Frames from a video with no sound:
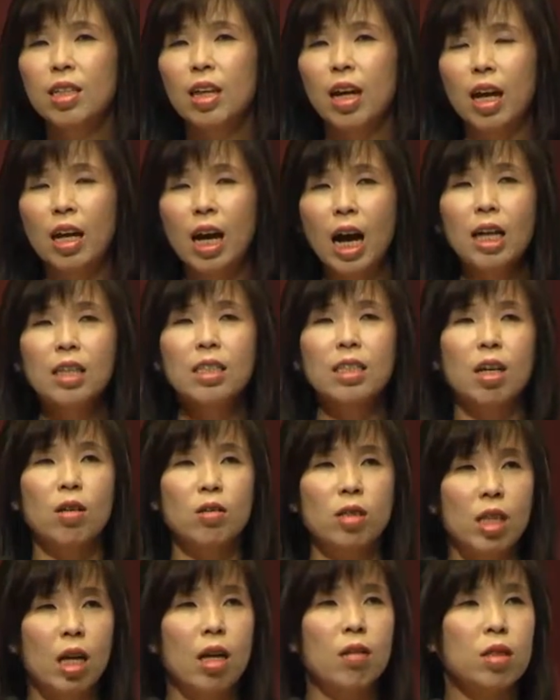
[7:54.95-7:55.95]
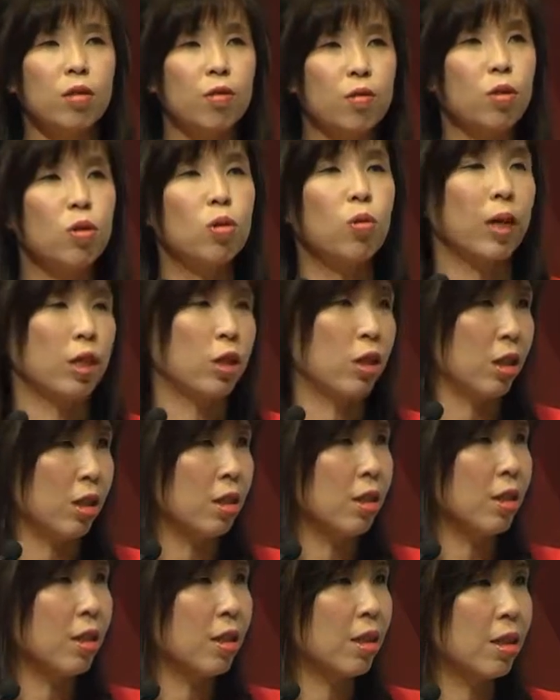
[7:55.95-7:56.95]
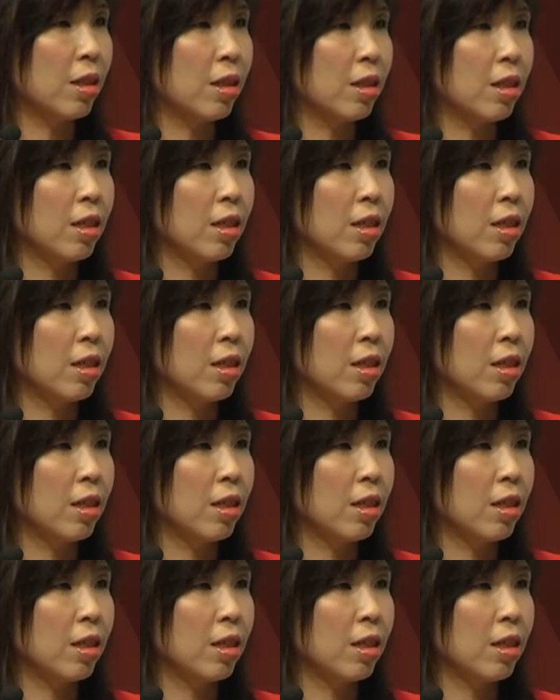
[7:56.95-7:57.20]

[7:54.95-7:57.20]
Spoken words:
and ask ourselves a few questions.